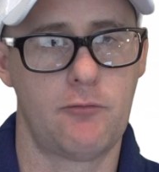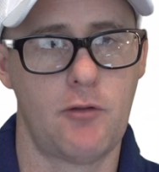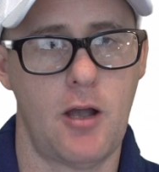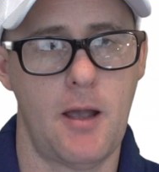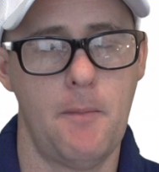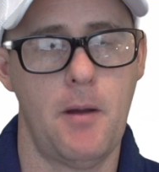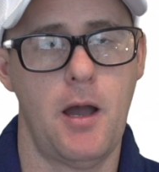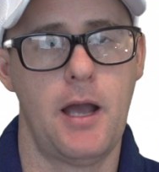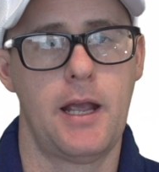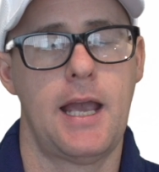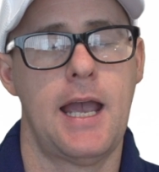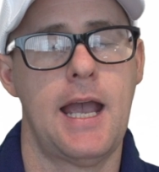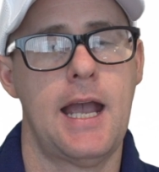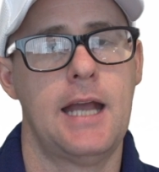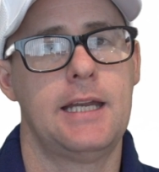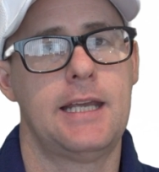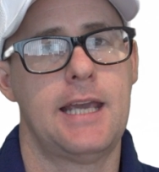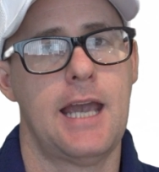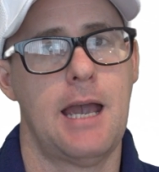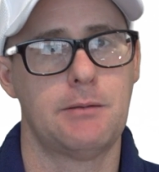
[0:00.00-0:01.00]
Right, Mike,
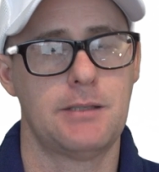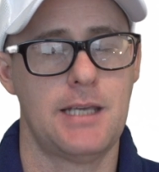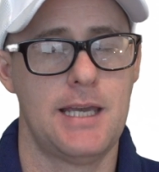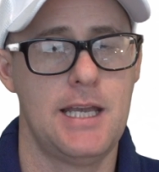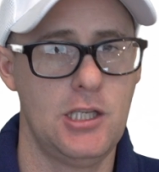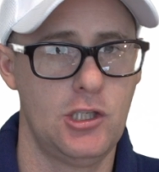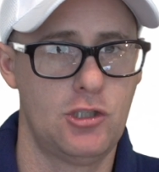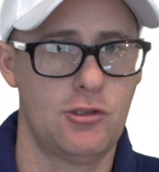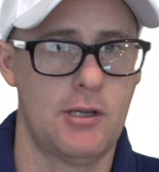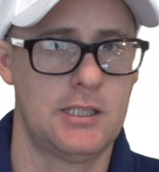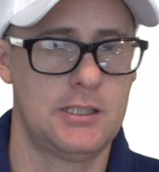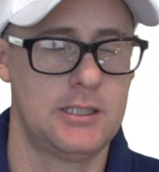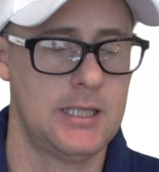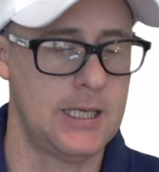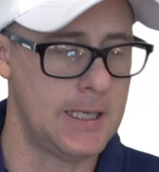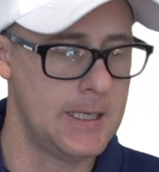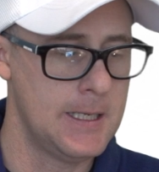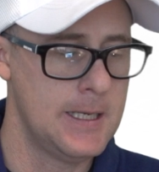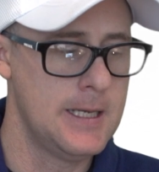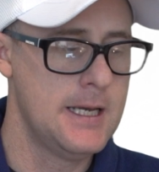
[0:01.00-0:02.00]
handicaps.
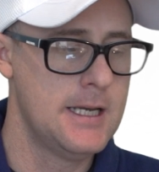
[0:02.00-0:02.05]
Interesting.